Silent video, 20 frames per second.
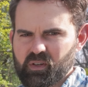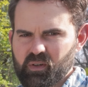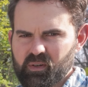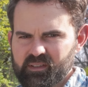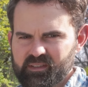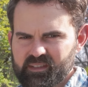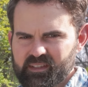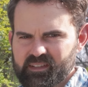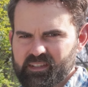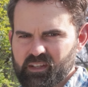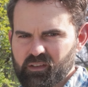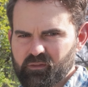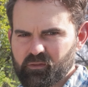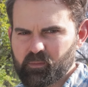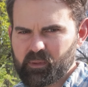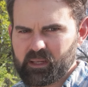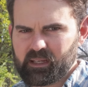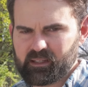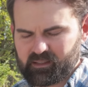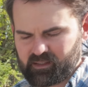known as a silver
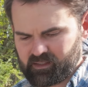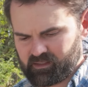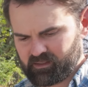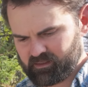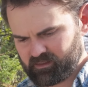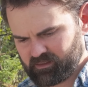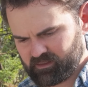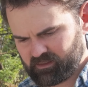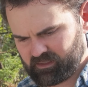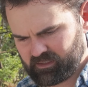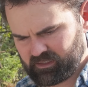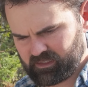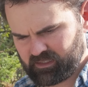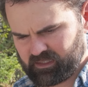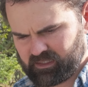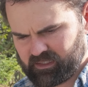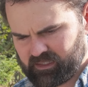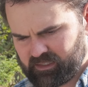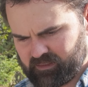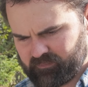beet.
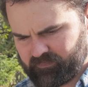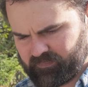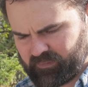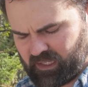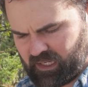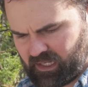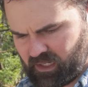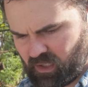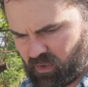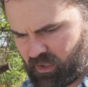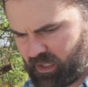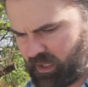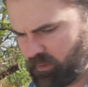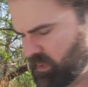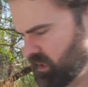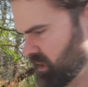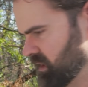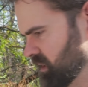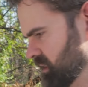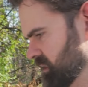I know that
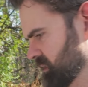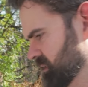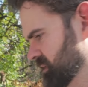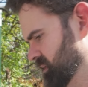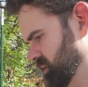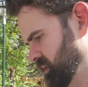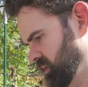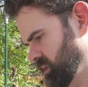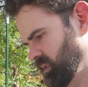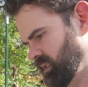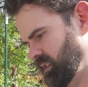because